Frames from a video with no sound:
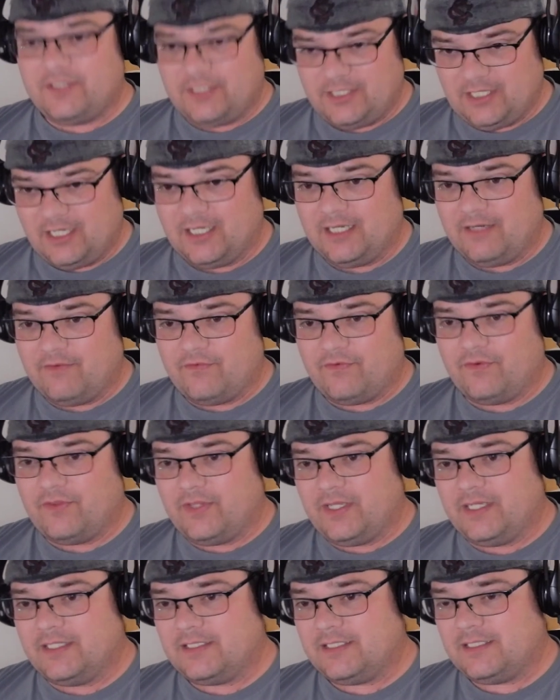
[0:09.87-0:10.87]
done for
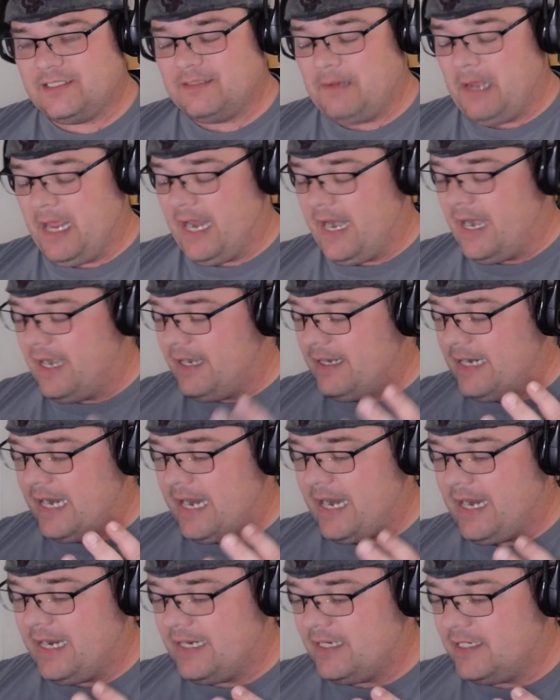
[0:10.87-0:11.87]
this,
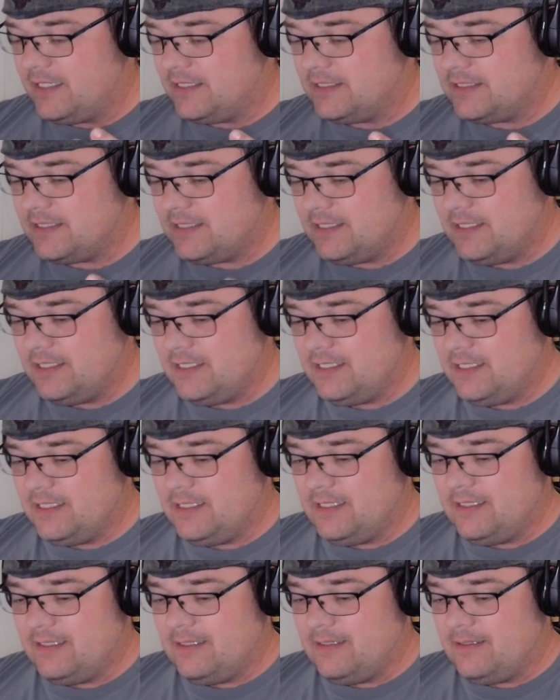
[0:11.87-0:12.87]
and
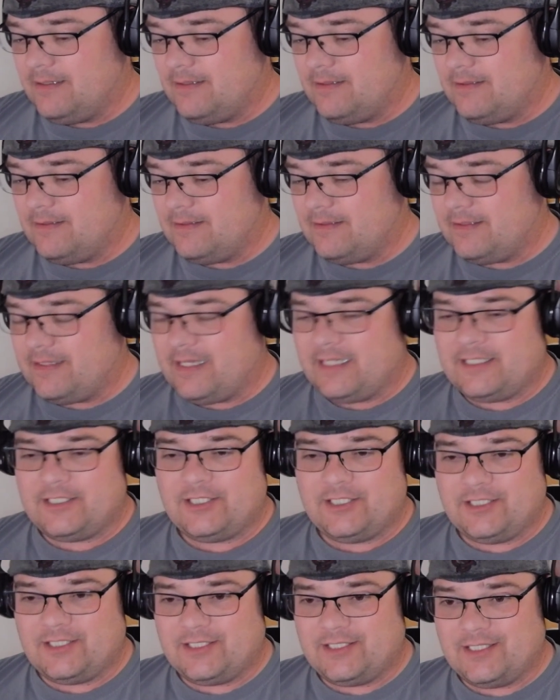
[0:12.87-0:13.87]
that's
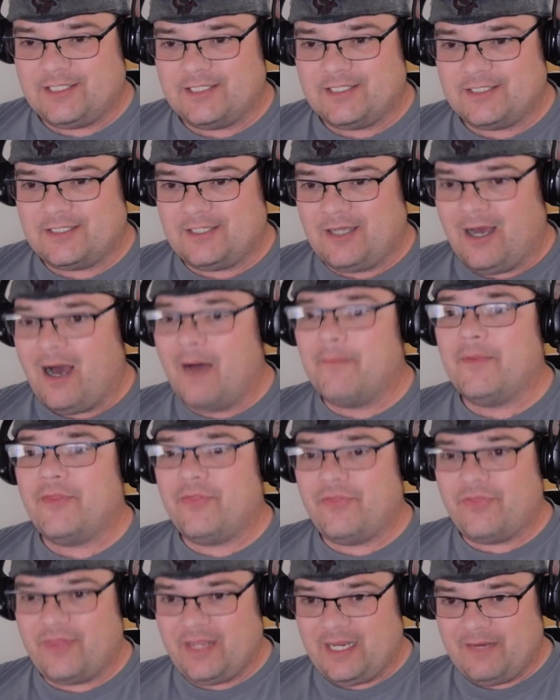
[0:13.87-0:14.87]
just a
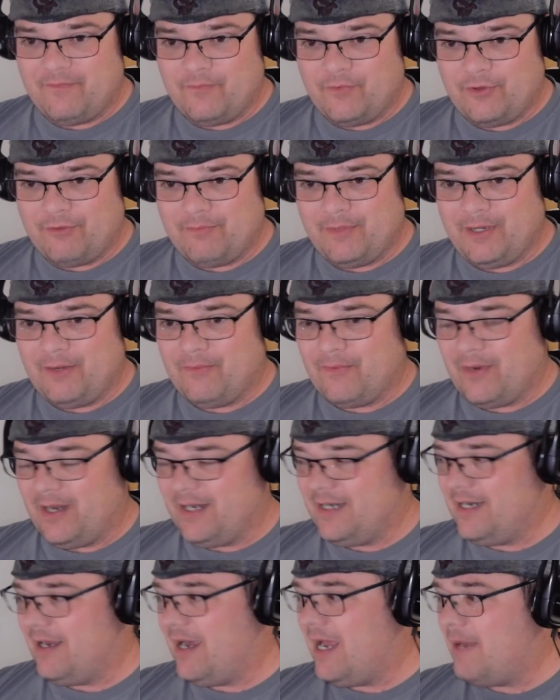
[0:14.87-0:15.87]
common theme with me
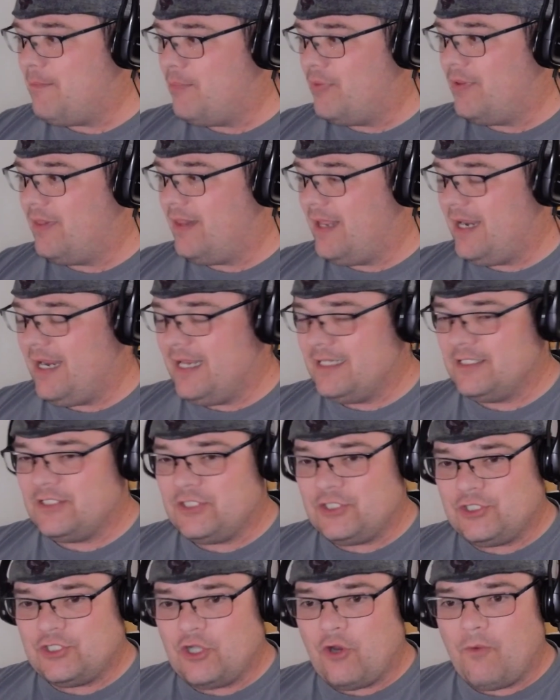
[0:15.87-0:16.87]
right now. I plan
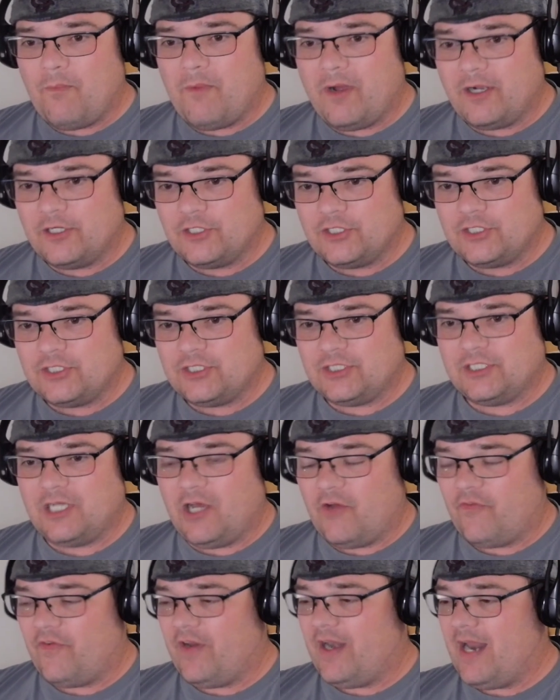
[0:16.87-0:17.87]
so much
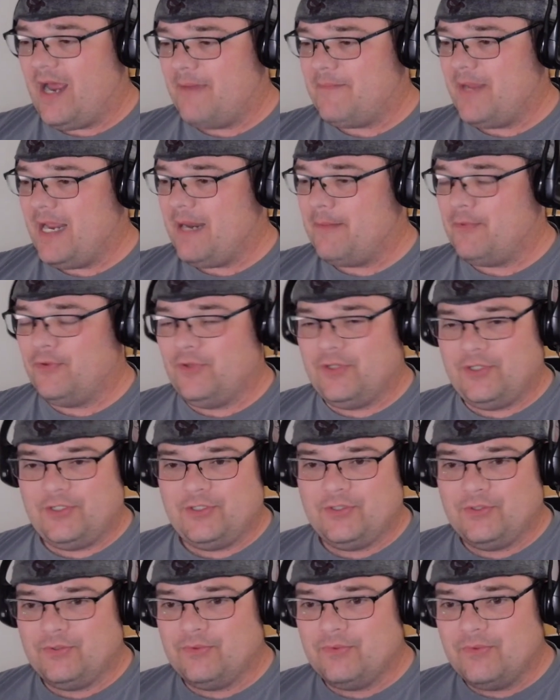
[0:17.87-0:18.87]
stuff and I'm able to
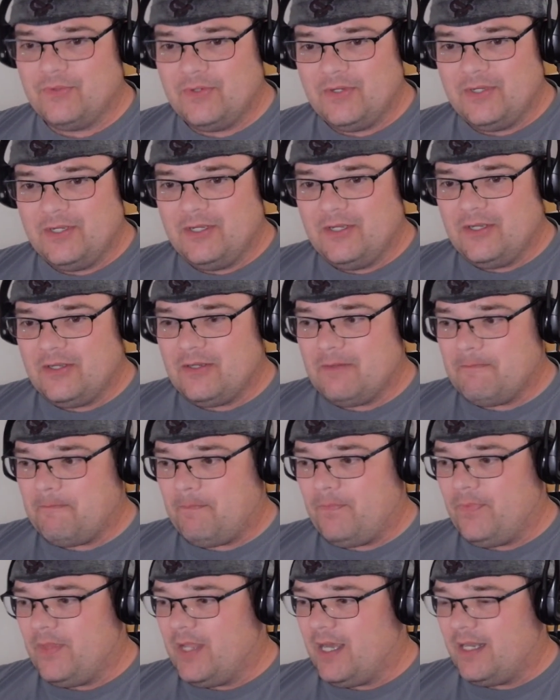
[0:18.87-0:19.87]
do
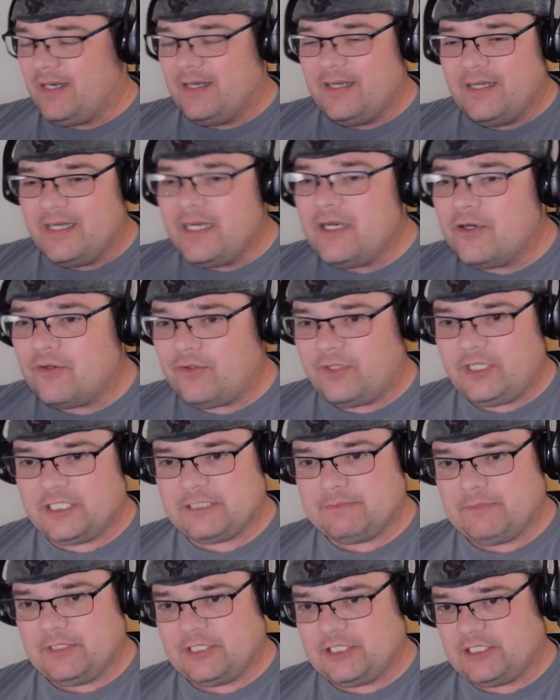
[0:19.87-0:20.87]
not nearly
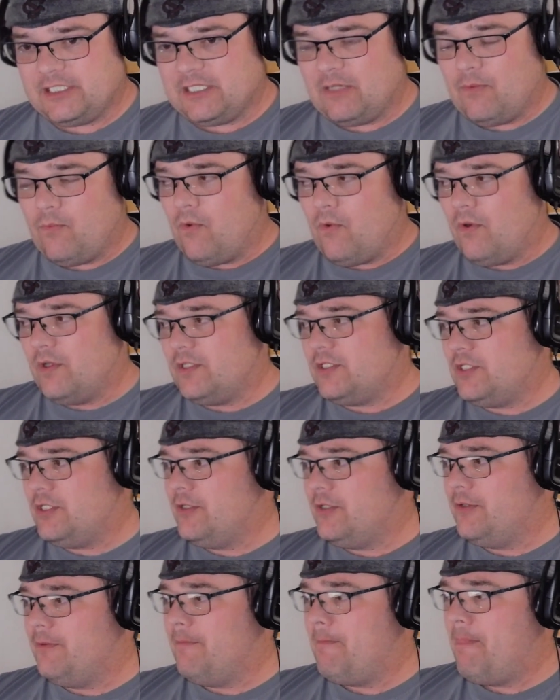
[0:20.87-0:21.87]
as much as I want to